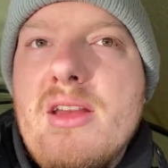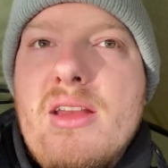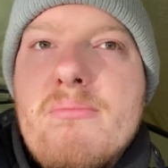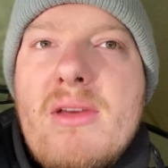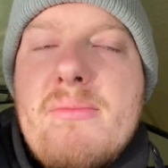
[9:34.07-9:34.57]

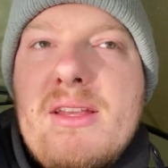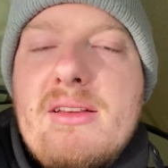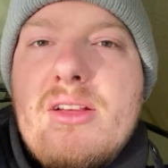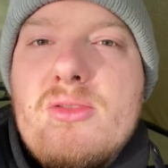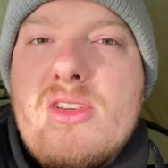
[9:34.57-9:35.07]
maybe a
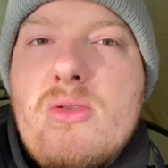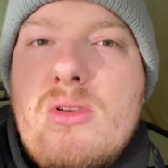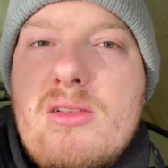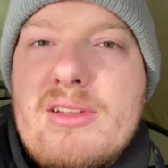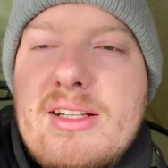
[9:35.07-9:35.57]
little too
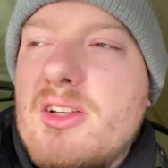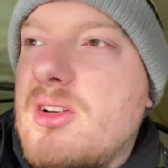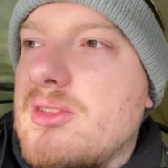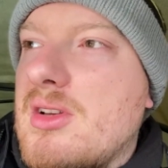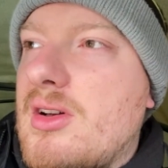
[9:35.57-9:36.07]
long, I
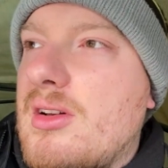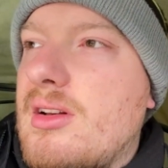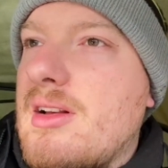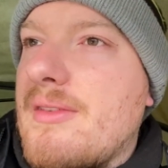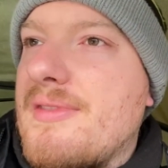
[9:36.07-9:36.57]
don't
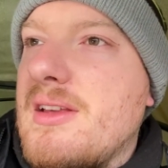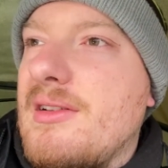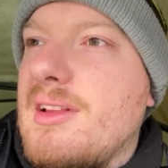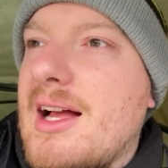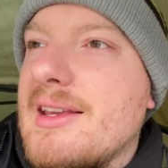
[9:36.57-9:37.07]
know. I
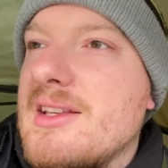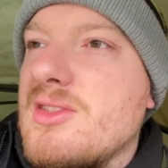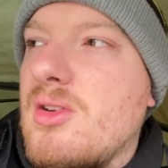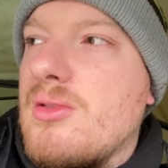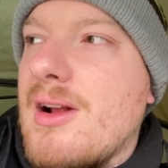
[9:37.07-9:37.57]
feel like it's
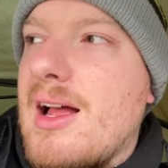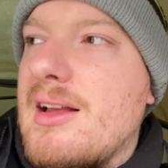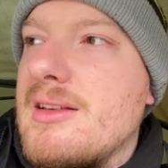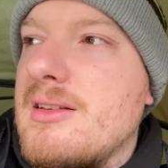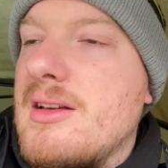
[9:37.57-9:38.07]
all
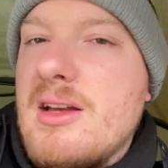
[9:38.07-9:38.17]
right,